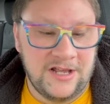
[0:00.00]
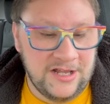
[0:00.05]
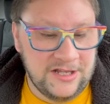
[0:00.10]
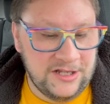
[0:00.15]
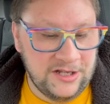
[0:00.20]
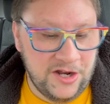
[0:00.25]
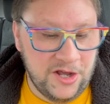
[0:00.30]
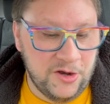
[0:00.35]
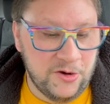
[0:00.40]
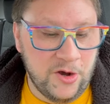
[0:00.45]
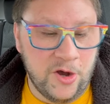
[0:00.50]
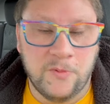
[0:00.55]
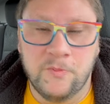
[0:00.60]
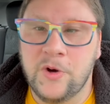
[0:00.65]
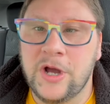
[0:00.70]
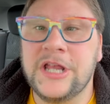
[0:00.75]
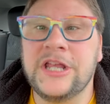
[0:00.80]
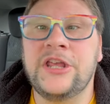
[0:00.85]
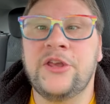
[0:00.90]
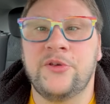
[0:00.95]
you know, on
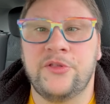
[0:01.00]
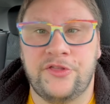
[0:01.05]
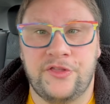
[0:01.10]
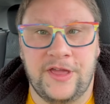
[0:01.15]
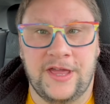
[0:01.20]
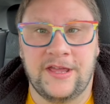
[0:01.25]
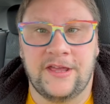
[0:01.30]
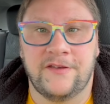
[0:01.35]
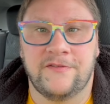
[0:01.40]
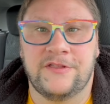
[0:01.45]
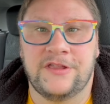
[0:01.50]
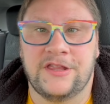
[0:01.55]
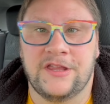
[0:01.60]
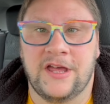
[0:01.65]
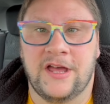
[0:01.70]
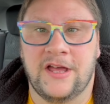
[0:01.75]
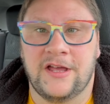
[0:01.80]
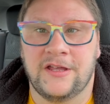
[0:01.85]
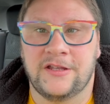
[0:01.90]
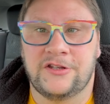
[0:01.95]
what you think of
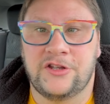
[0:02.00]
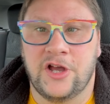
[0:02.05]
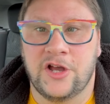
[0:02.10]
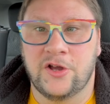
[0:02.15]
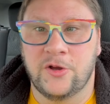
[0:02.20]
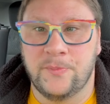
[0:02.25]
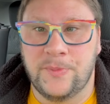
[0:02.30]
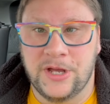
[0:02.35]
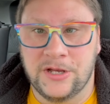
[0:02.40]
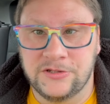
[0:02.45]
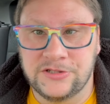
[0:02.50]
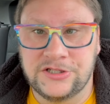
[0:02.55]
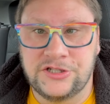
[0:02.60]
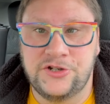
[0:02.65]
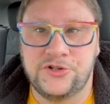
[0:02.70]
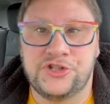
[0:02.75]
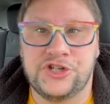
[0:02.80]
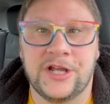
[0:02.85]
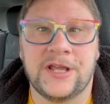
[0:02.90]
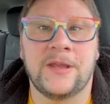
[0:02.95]
the Taco Bell's
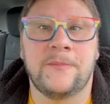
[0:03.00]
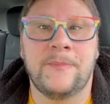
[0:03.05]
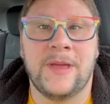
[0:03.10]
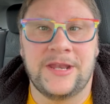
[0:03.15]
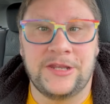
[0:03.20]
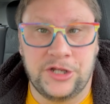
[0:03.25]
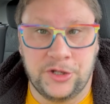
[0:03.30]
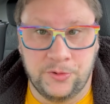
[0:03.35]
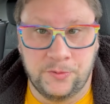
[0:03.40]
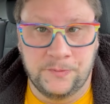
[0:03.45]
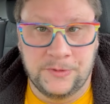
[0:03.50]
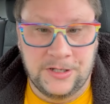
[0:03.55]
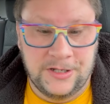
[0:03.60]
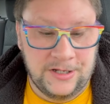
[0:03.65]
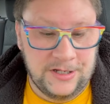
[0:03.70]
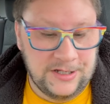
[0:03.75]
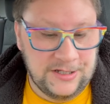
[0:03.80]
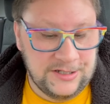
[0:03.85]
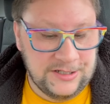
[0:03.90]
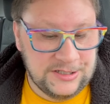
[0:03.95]
new chicken menu,
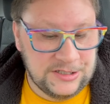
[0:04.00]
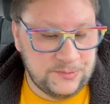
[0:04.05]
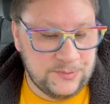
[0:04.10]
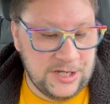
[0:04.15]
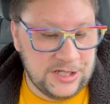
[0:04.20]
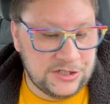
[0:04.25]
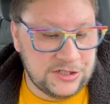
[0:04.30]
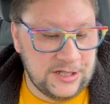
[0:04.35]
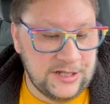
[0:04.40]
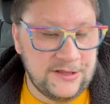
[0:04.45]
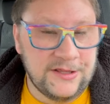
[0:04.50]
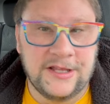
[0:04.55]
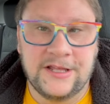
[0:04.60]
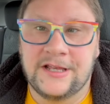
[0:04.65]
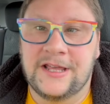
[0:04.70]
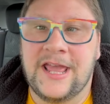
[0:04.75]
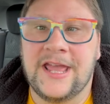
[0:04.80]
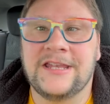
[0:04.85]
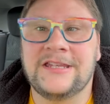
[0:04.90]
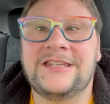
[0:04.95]
especially the
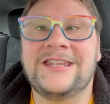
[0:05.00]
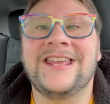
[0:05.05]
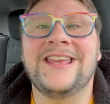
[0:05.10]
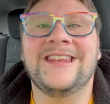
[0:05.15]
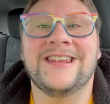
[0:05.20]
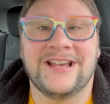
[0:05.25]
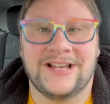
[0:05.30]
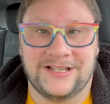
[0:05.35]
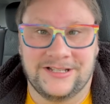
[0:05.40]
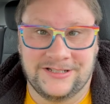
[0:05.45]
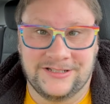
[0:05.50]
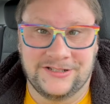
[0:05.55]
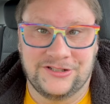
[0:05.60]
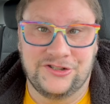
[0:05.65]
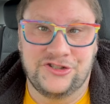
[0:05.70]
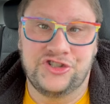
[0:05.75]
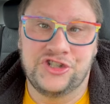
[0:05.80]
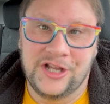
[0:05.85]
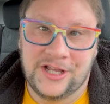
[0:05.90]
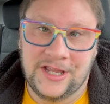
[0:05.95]
Cantina
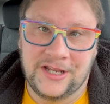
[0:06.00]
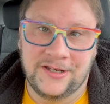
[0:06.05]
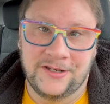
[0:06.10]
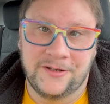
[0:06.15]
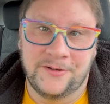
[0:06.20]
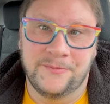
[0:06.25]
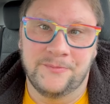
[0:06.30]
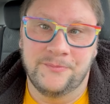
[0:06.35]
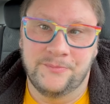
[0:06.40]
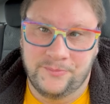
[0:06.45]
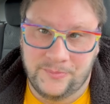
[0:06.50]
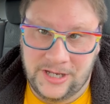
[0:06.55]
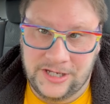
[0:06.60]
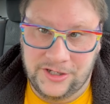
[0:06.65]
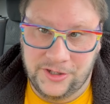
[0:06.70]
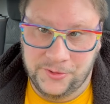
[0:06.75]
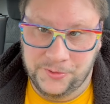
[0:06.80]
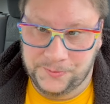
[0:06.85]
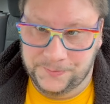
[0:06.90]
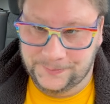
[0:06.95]
chicken
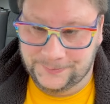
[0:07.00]
menu.